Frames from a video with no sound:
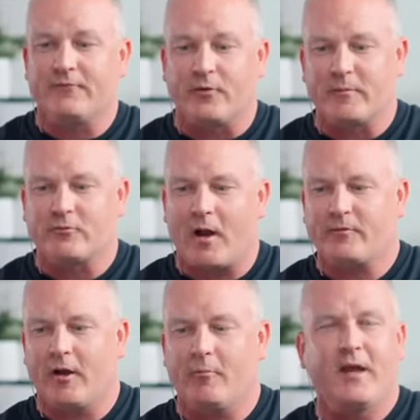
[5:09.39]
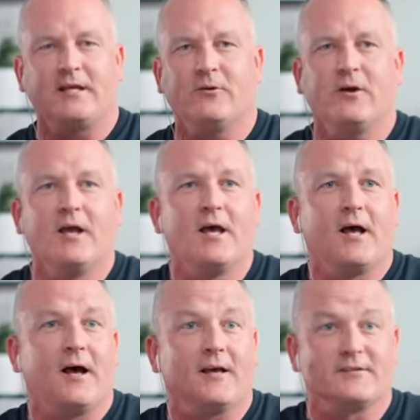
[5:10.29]
And from the drop down menu,
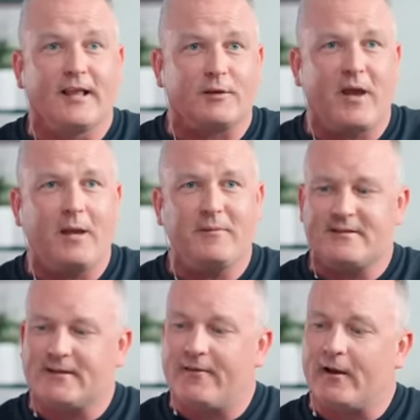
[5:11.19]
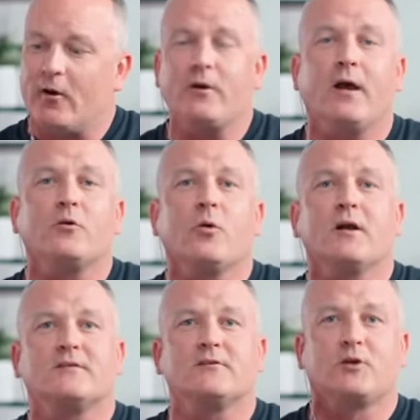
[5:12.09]
uh, select payments and then go down to
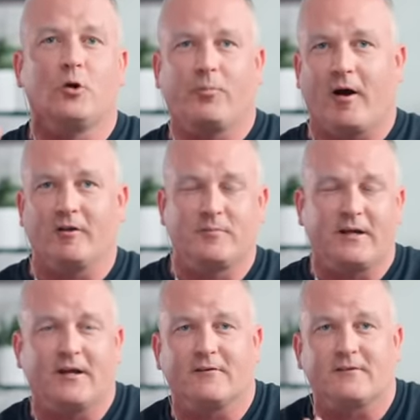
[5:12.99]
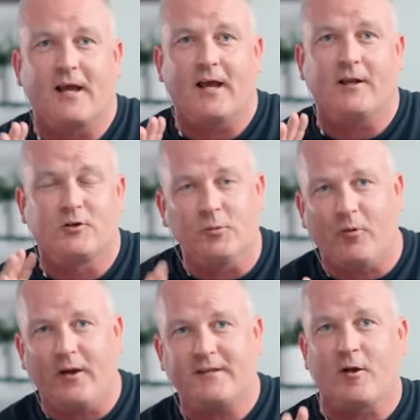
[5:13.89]
where it says coupons because uh, two
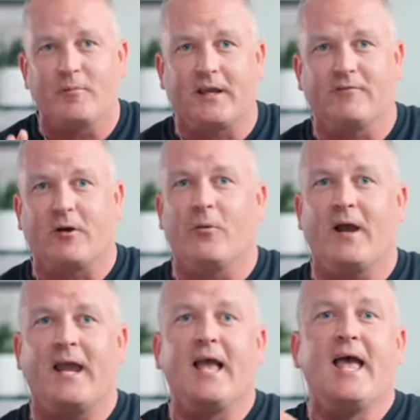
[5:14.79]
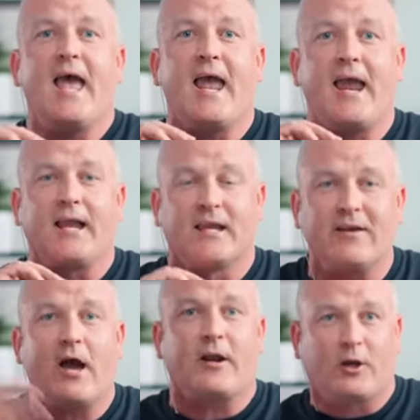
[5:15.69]
points I'll be giving away a
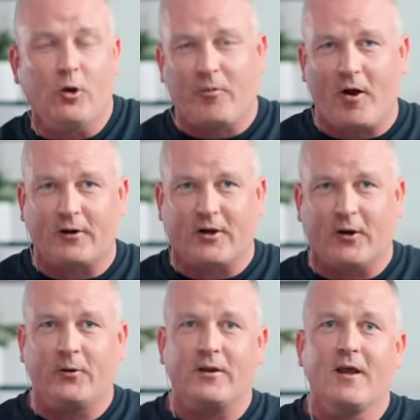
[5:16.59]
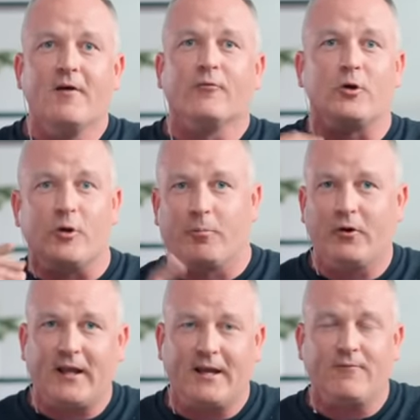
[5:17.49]
giving out a coupon code for you to
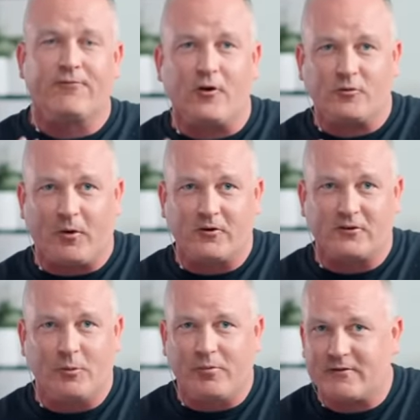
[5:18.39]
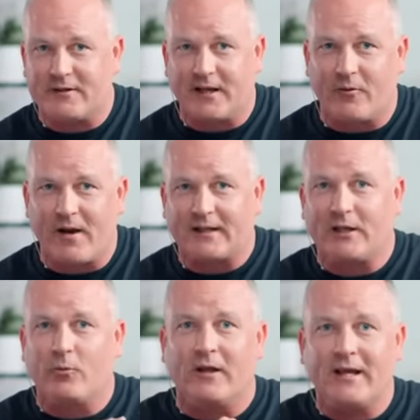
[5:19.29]
put in. First person who puts it in
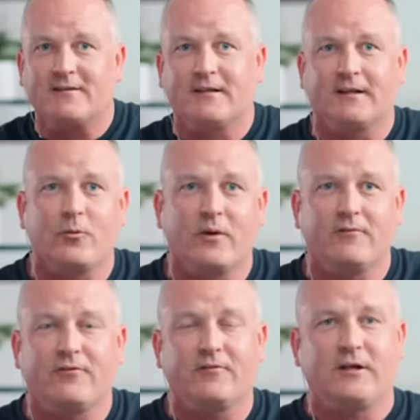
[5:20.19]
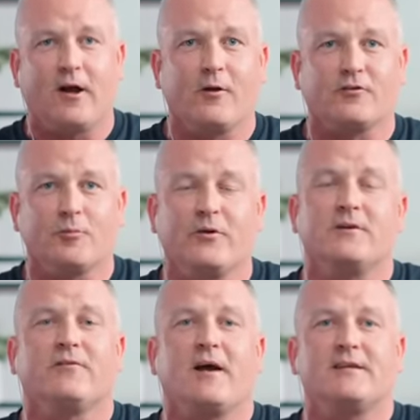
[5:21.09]
correctly will instantly win $50 of
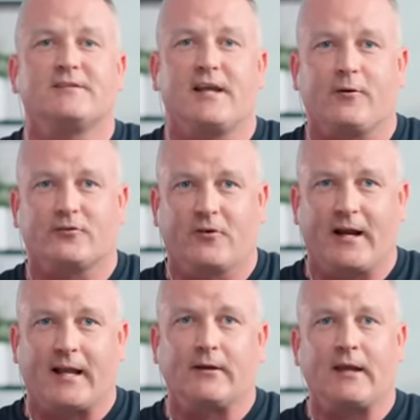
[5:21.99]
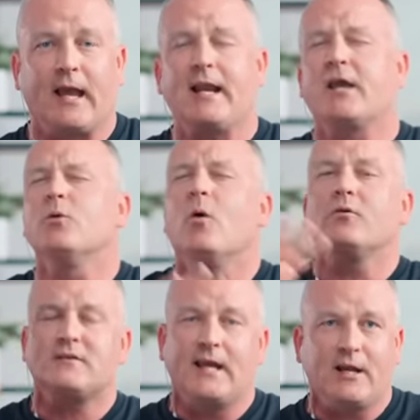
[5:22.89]
Printify sales credit. Okay, now you
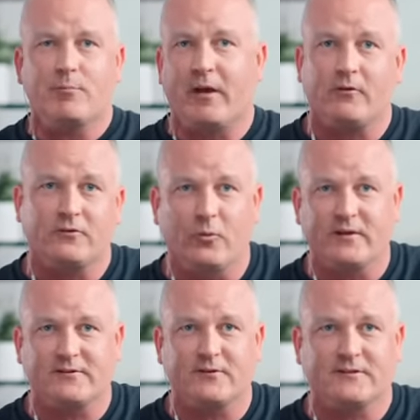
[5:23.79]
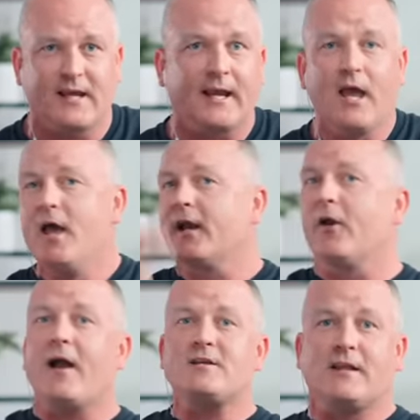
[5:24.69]
won't see any bells and whistles saying,
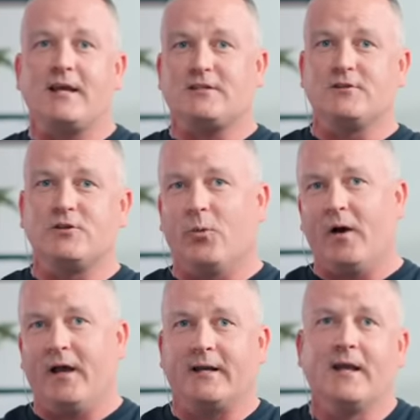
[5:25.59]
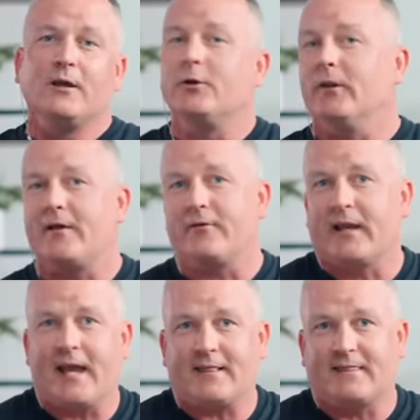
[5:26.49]
congratulations, you won. You'll
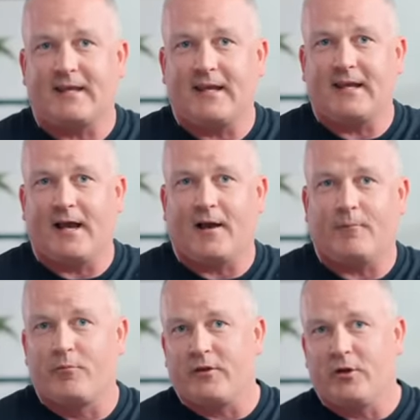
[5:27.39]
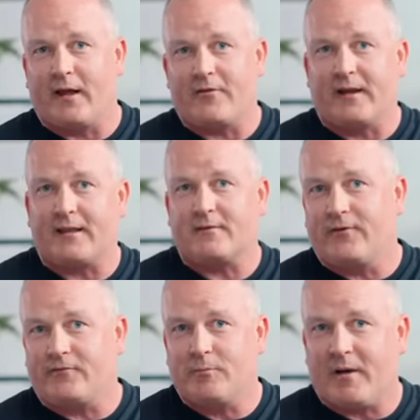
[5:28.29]
either get the uh, you'll either get
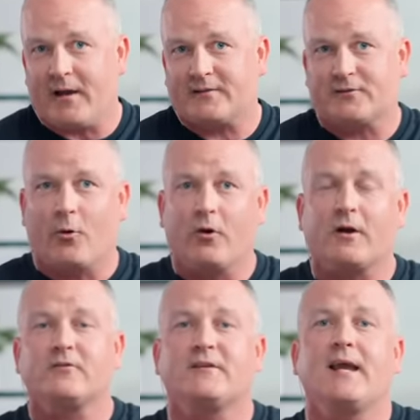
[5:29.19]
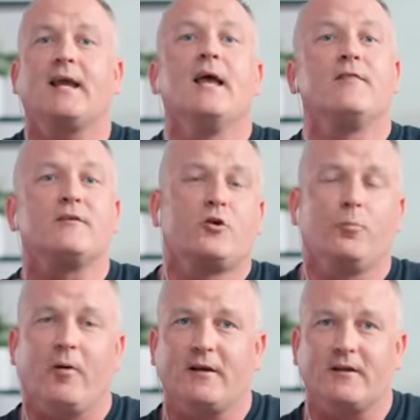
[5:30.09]
the 50 bucks or it'll say this
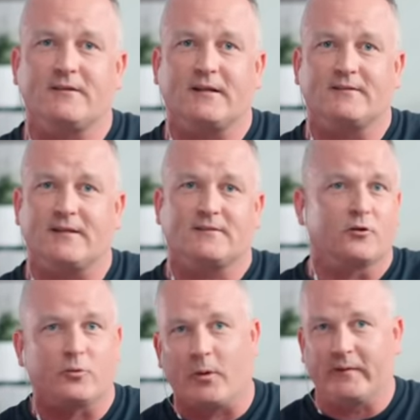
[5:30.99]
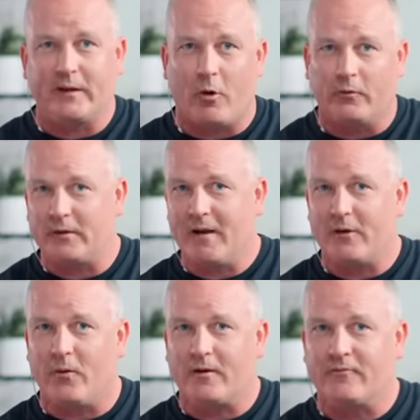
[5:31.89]
coupon doesn't exist because we only only
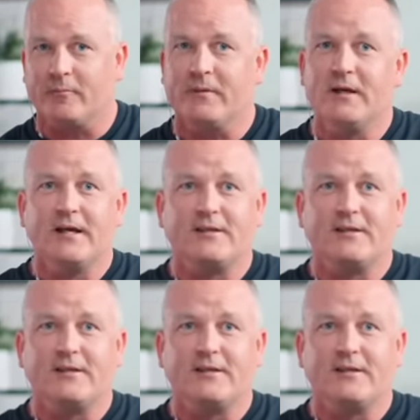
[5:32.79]
made one one of them.